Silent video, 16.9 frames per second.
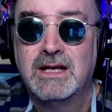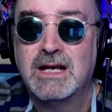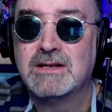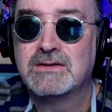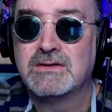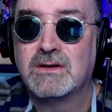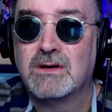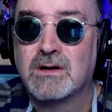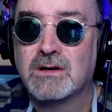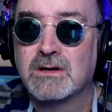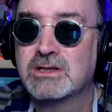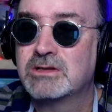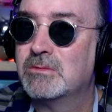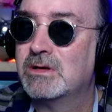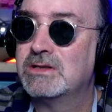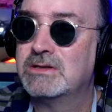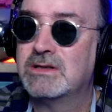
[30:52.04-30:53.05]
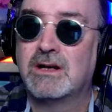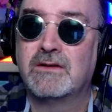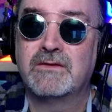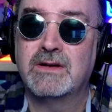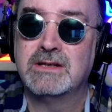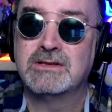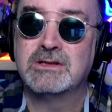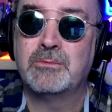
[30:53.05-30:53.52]
As an artist
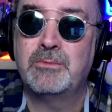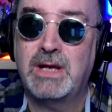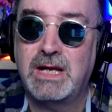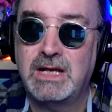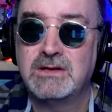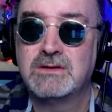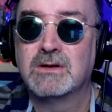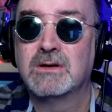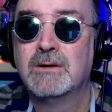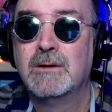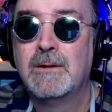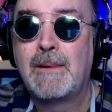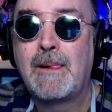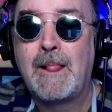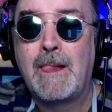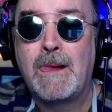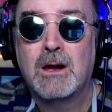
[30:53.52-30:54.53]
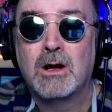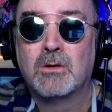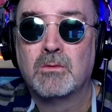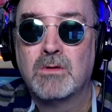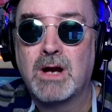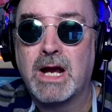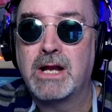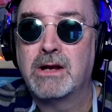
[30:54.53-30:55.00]
myself, as a painter, a
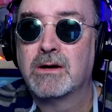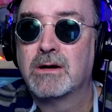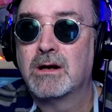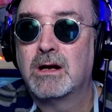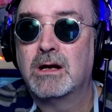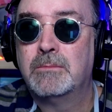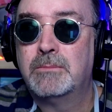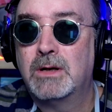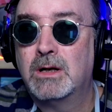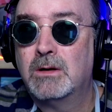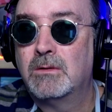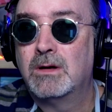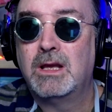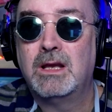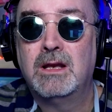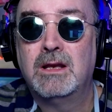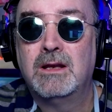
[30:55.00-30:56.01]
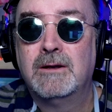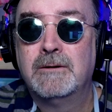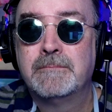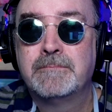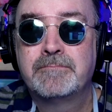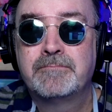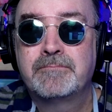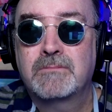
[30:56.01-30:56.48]
writer, a poet,
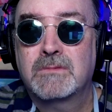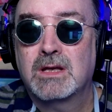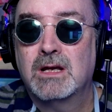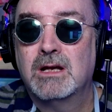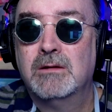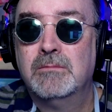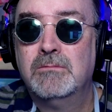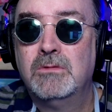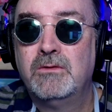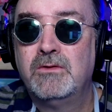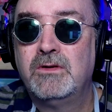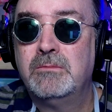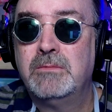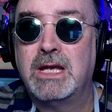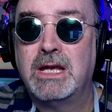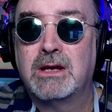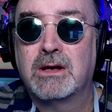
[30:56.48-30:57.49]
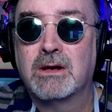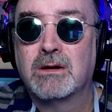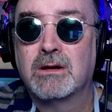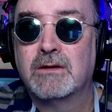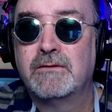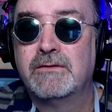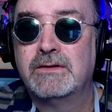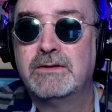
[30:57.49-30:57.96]
a movie
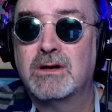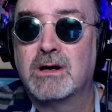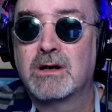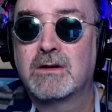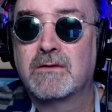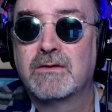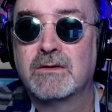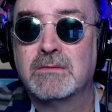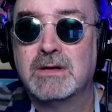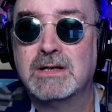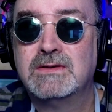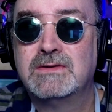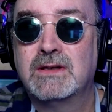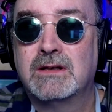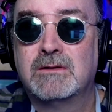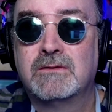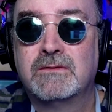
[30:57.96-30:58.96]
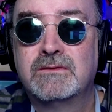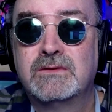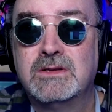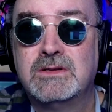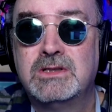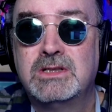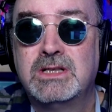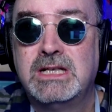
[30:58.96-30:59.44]
maker, a photographer myself,
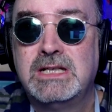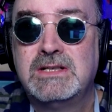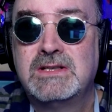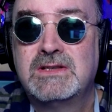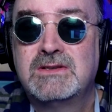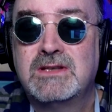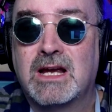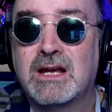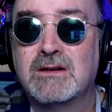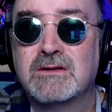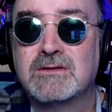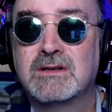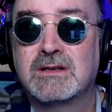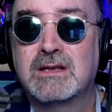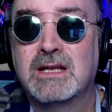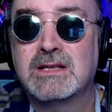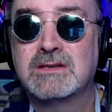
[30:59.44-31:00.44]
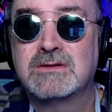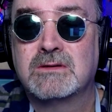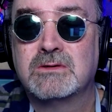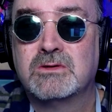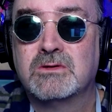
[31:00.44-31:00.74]
to change styles like that so